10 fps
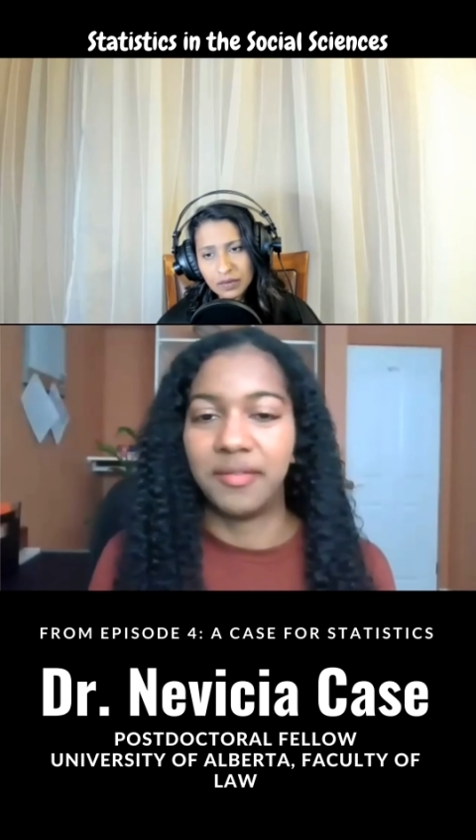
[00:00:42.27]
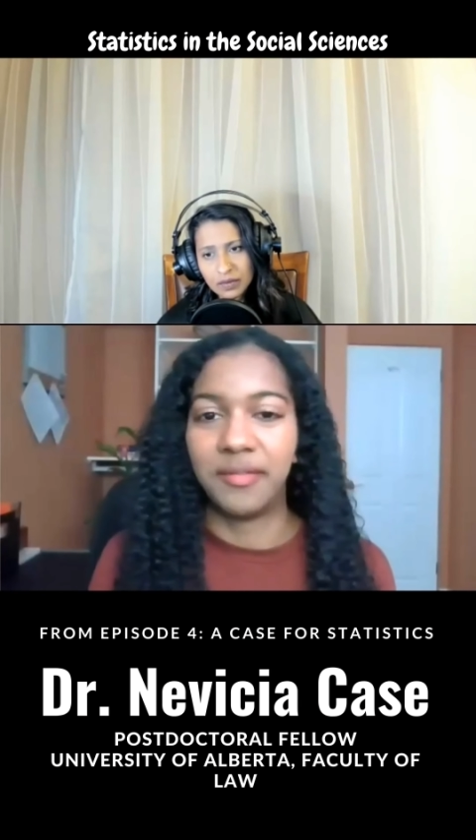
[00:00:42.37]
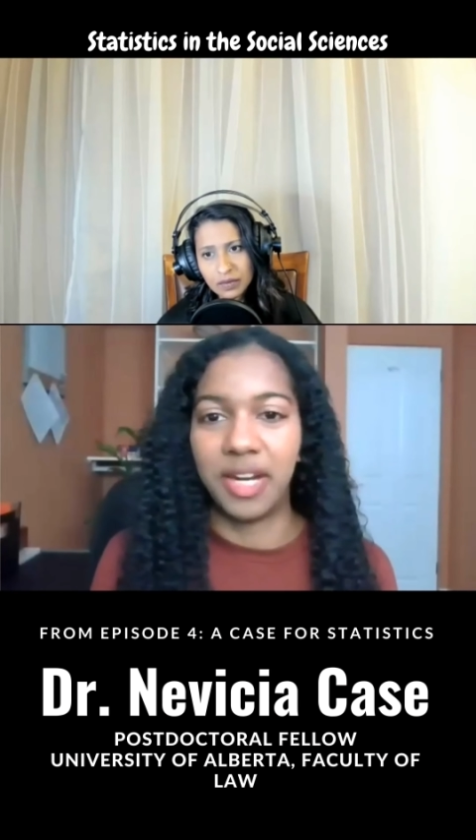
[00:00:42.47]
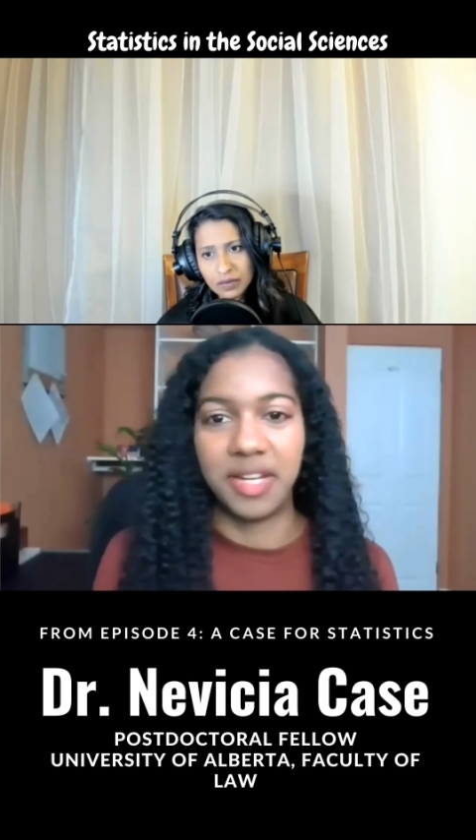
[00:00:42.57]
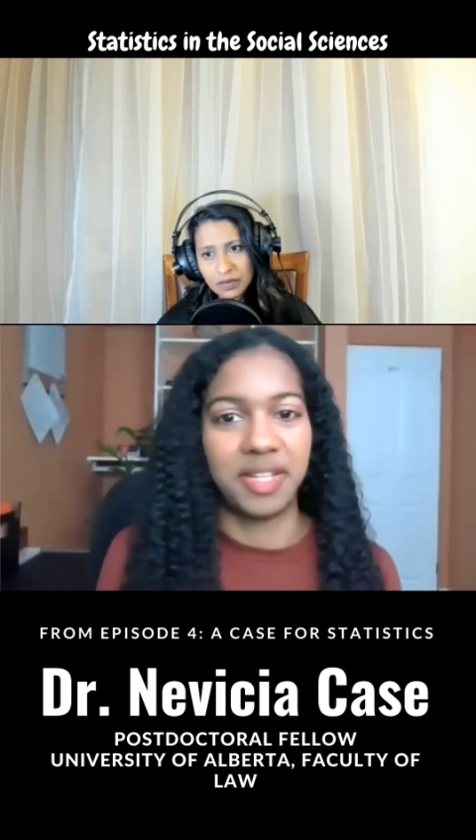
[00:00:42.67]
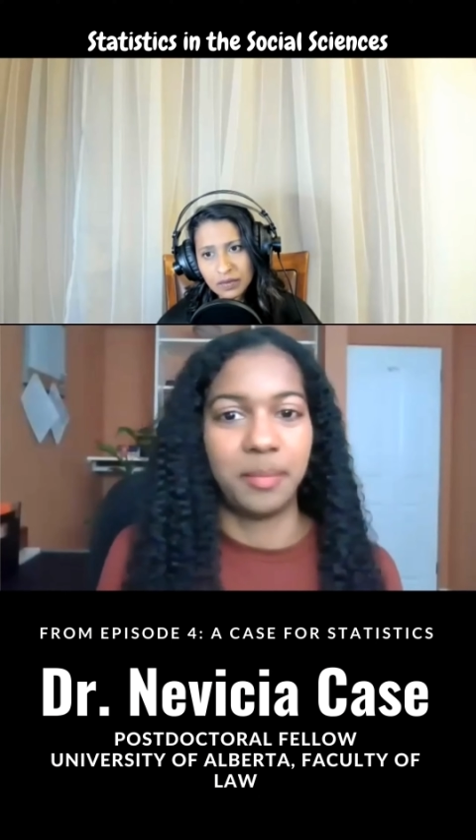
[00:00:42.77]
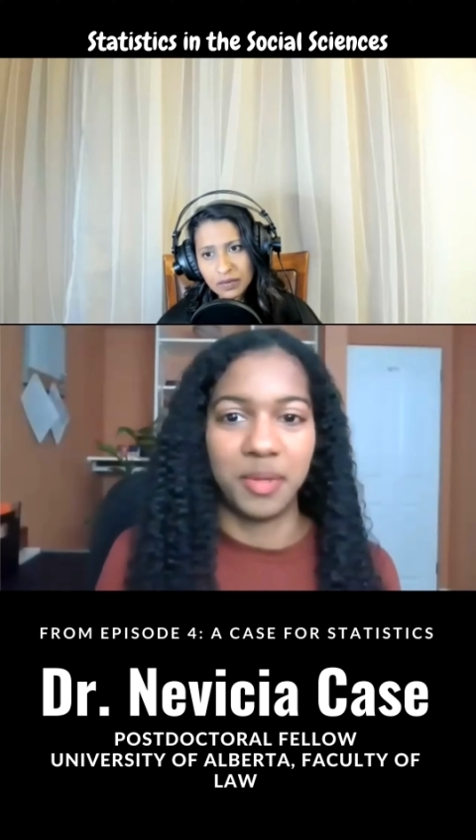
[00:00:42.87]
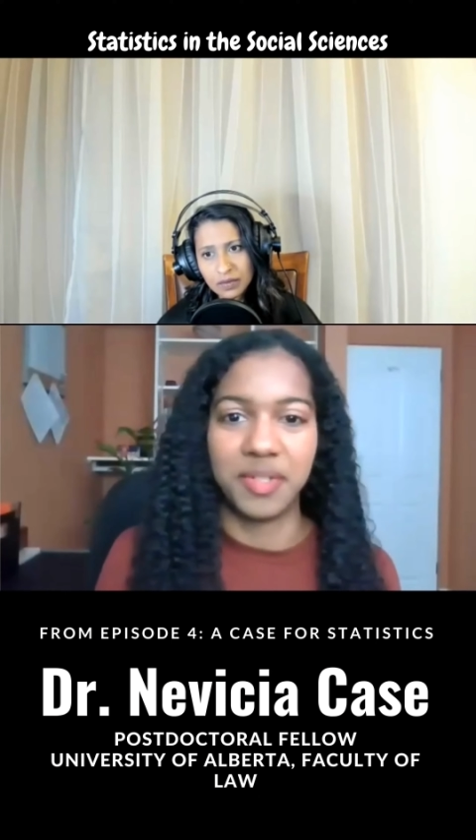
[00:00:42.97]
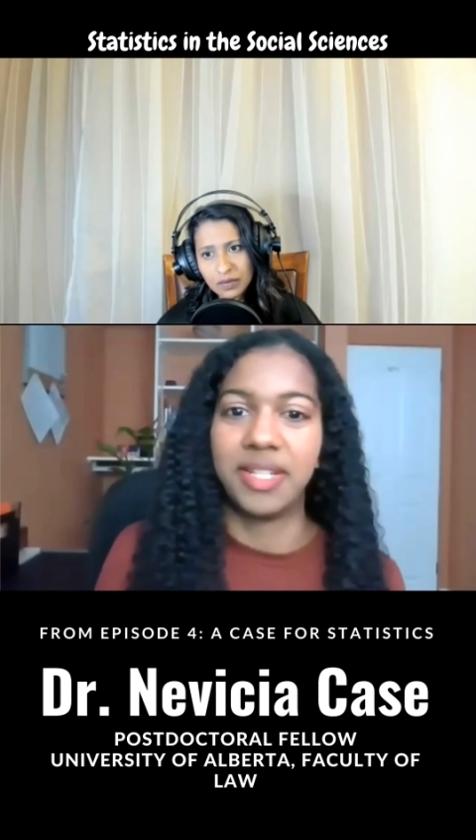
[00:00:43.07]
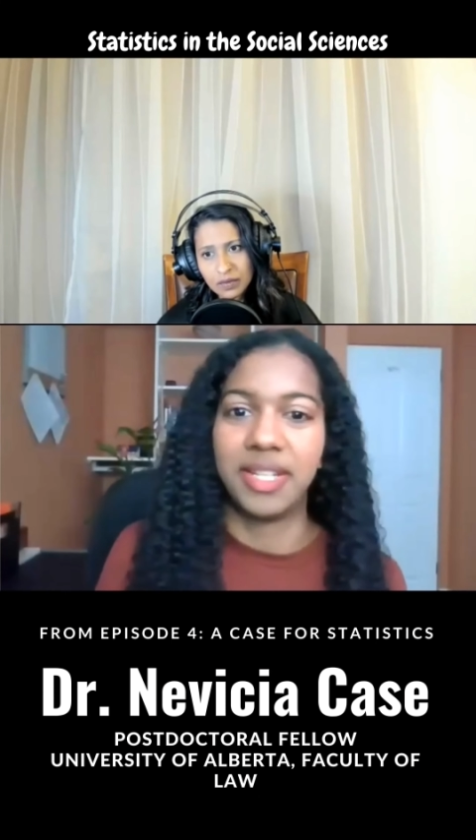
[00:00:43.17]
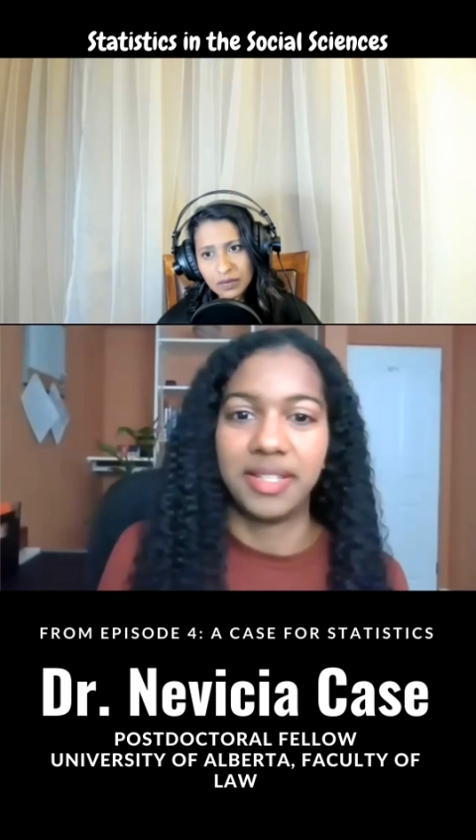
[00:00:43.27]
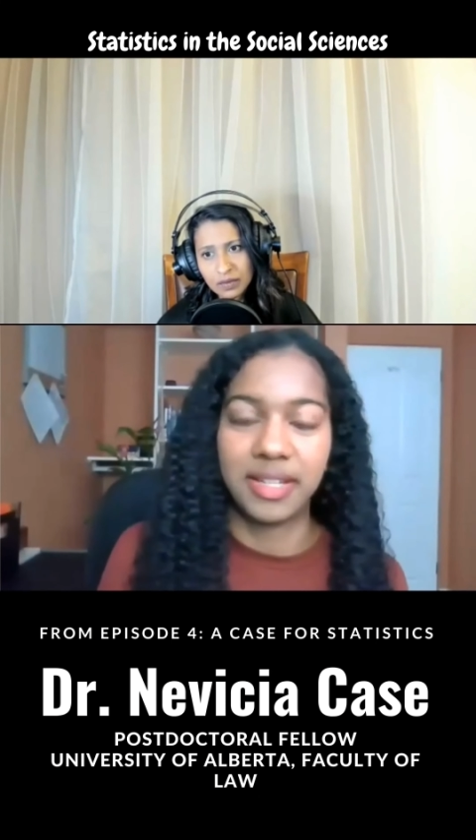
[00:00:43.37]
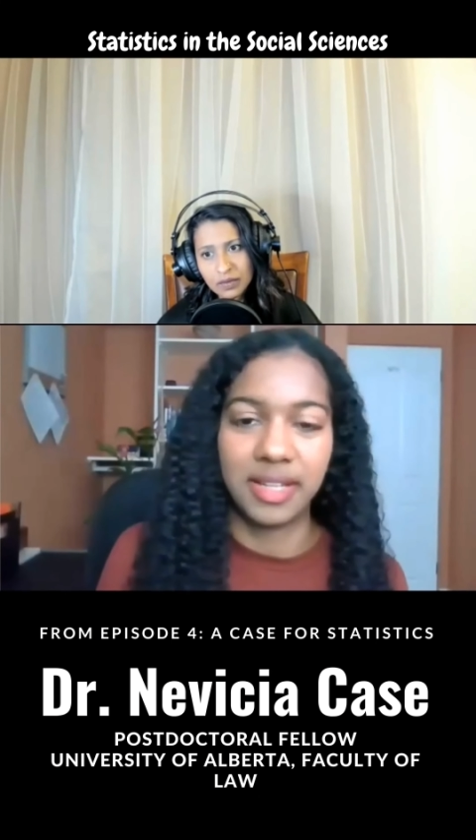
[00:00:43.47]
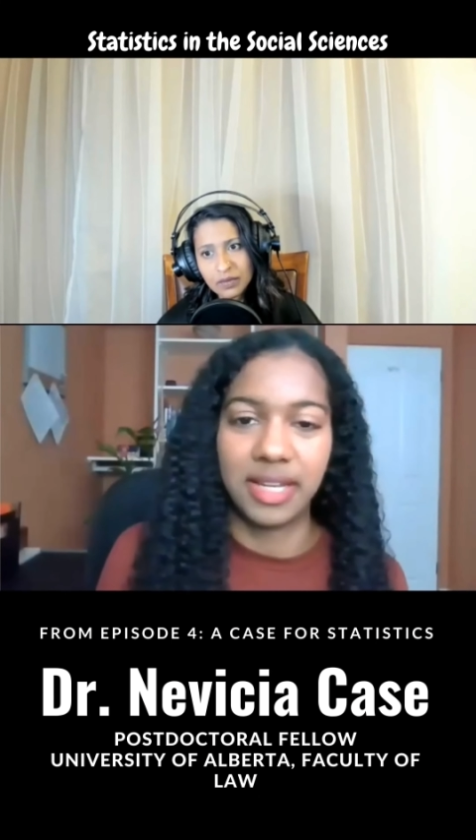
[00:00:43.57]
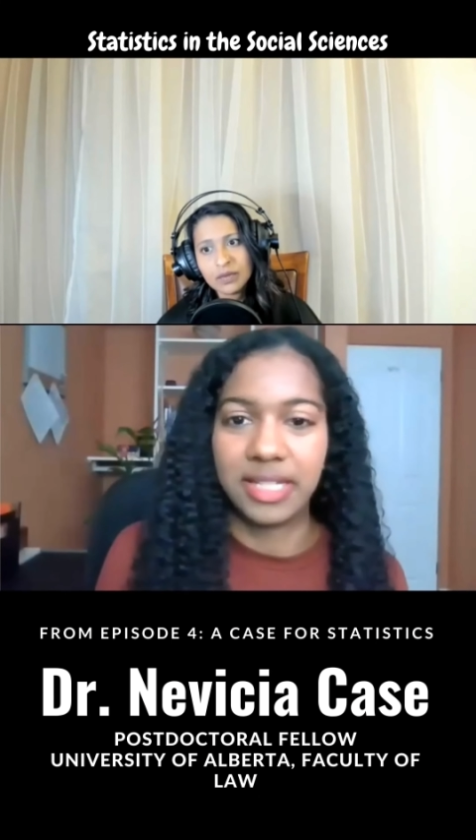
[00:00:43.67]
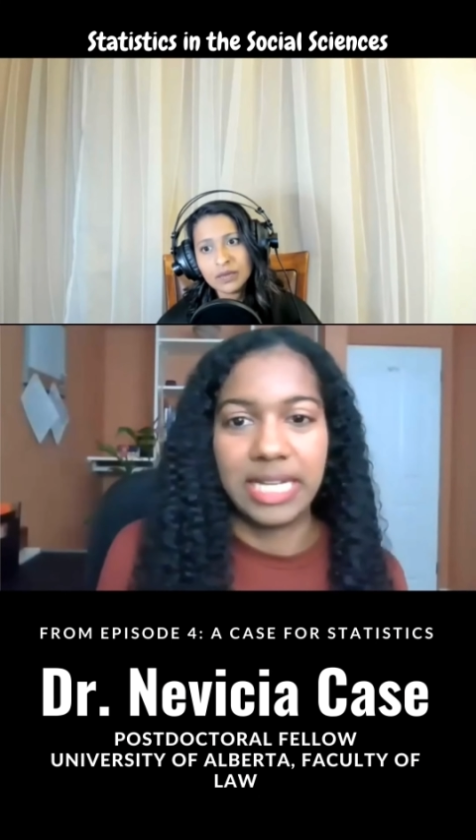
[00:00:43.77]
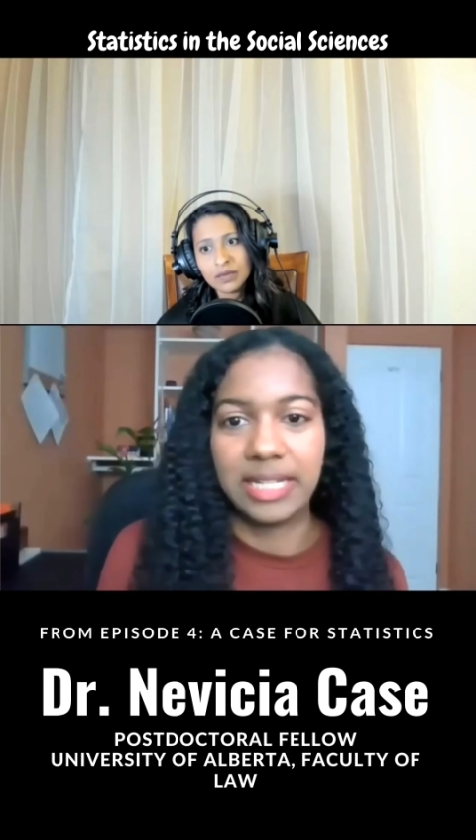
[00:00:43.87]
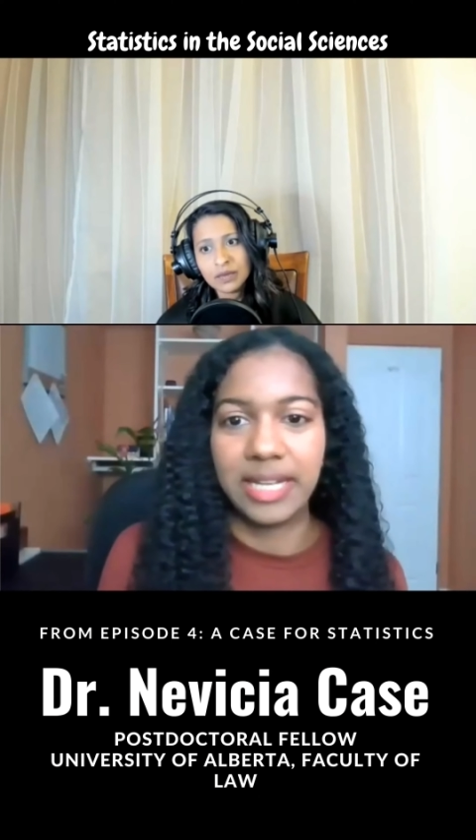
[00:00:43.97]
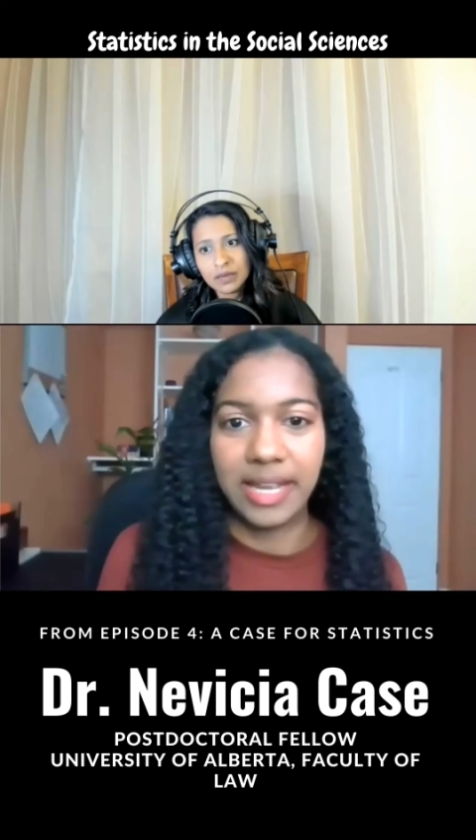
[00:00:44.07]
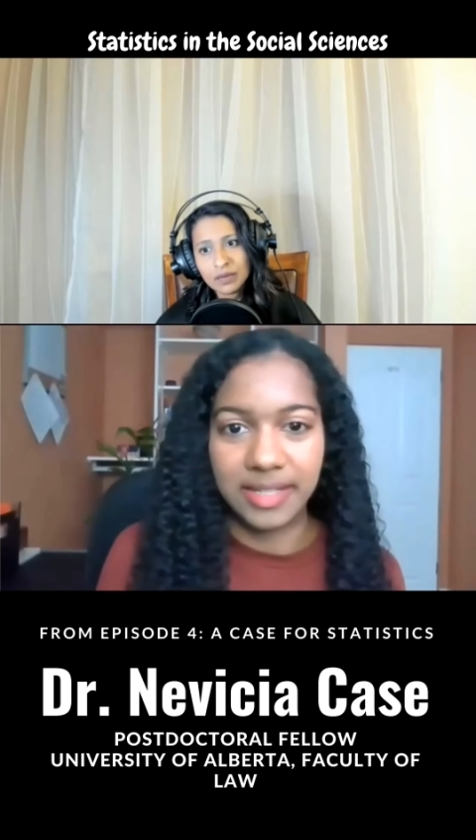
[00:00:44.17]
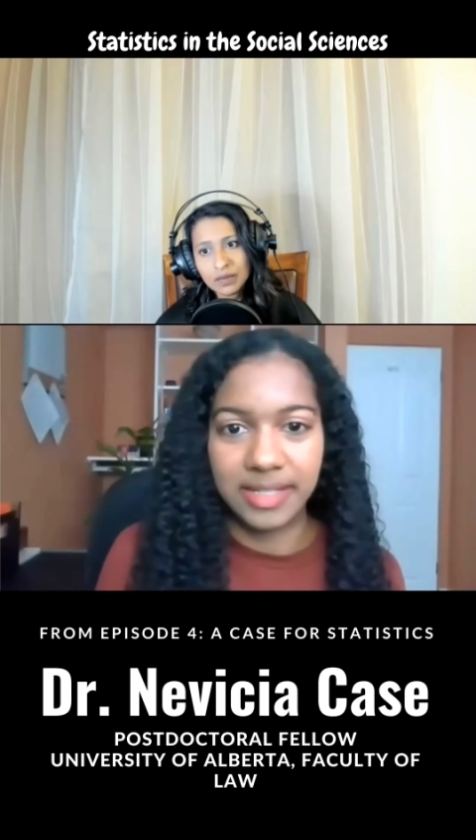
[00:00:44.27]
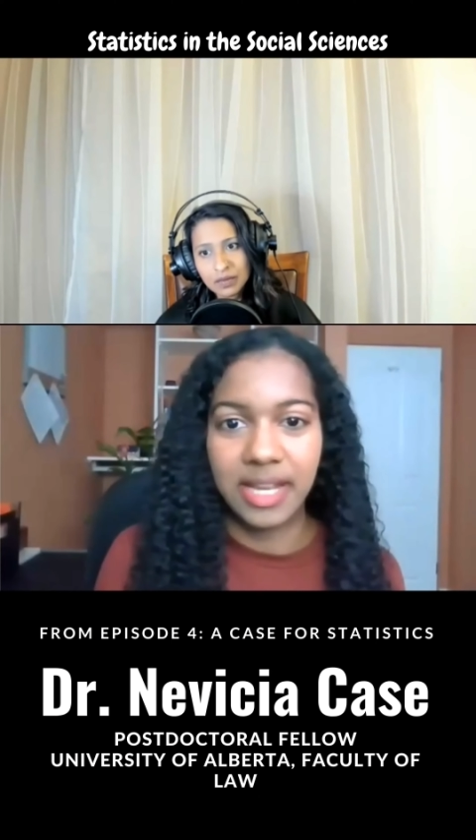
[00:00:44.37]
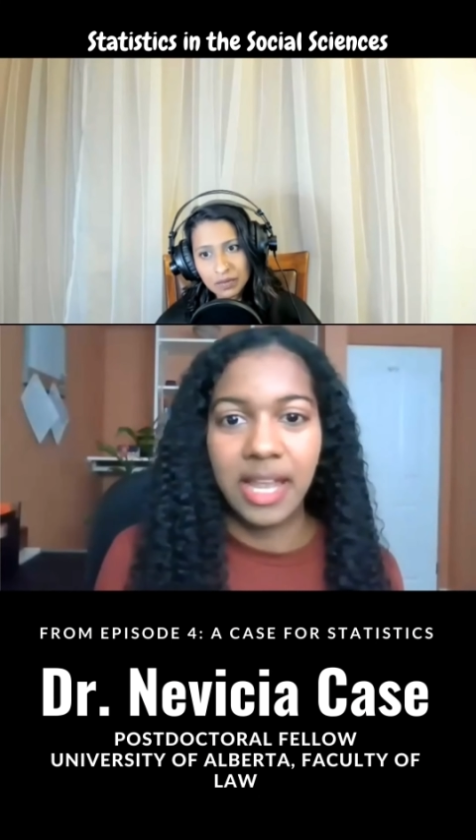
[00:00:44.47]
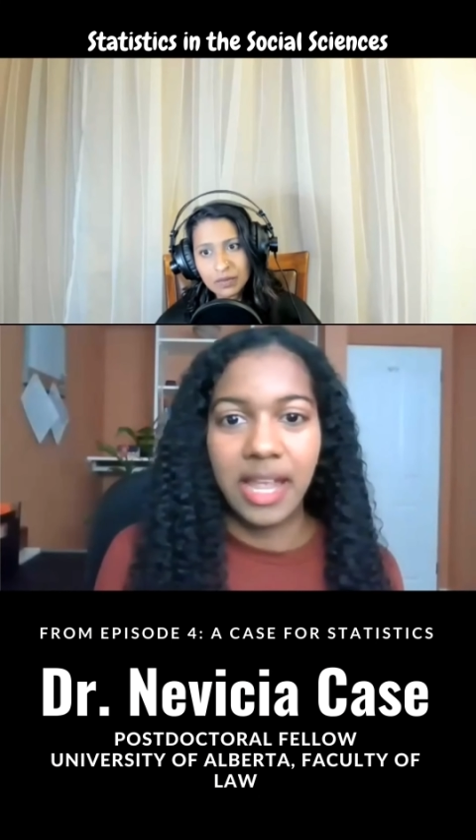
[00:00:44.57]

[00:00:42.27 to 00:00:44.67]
very simple statistics like t-tests